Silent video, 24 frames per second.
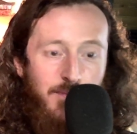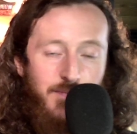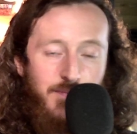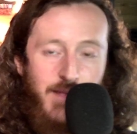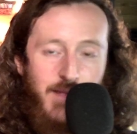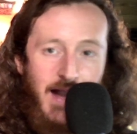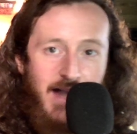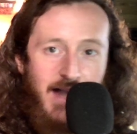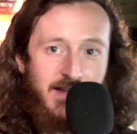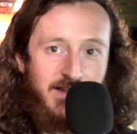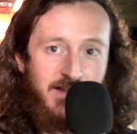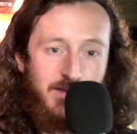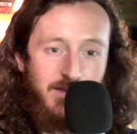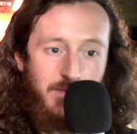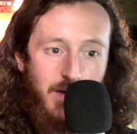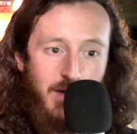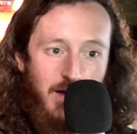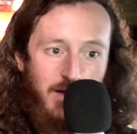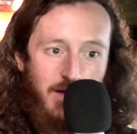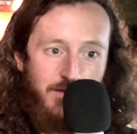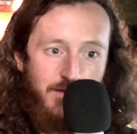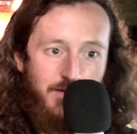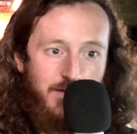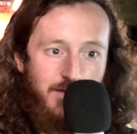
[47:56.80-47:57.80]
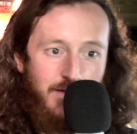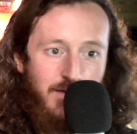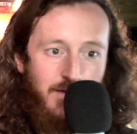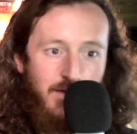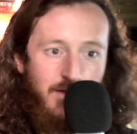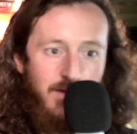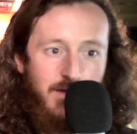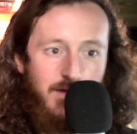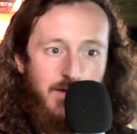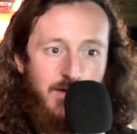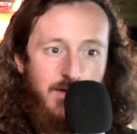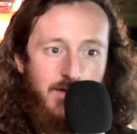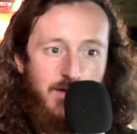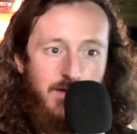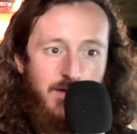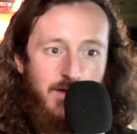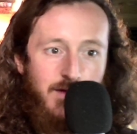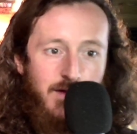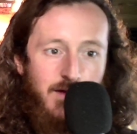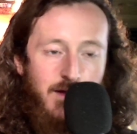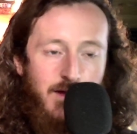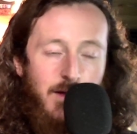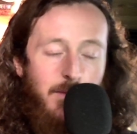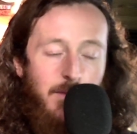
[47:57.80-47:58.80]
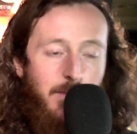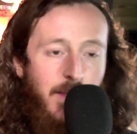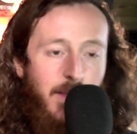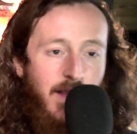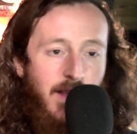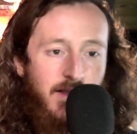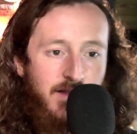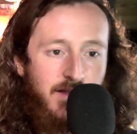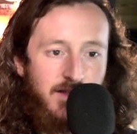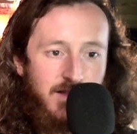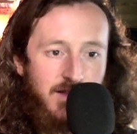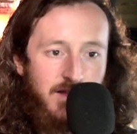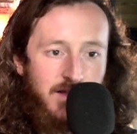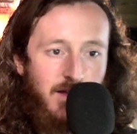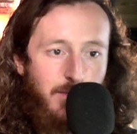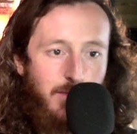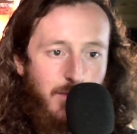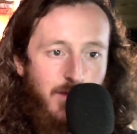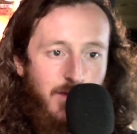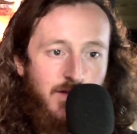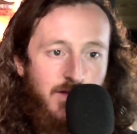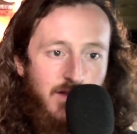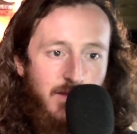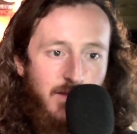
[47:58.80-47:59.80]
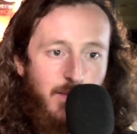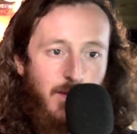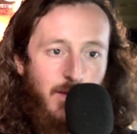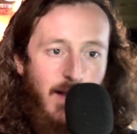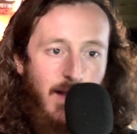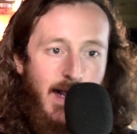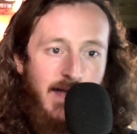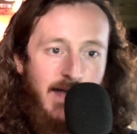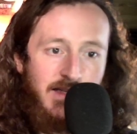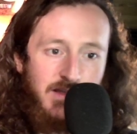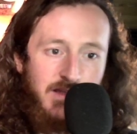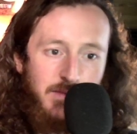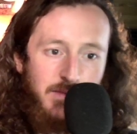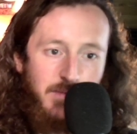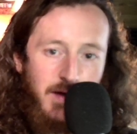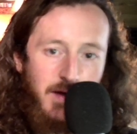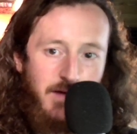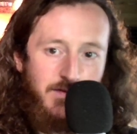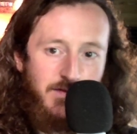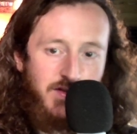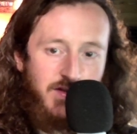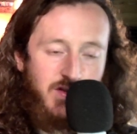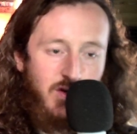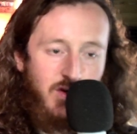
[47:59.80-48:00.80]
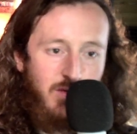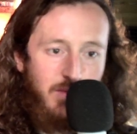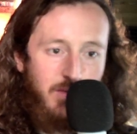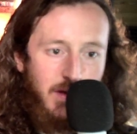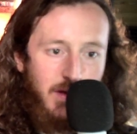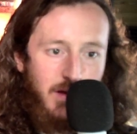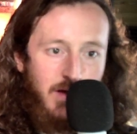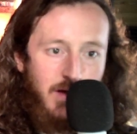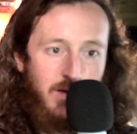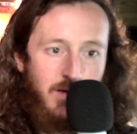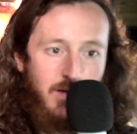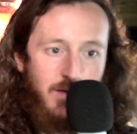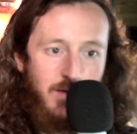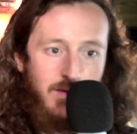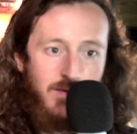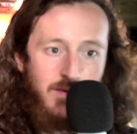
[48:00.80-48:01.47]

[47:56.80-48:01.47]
as above makes the principle as above so below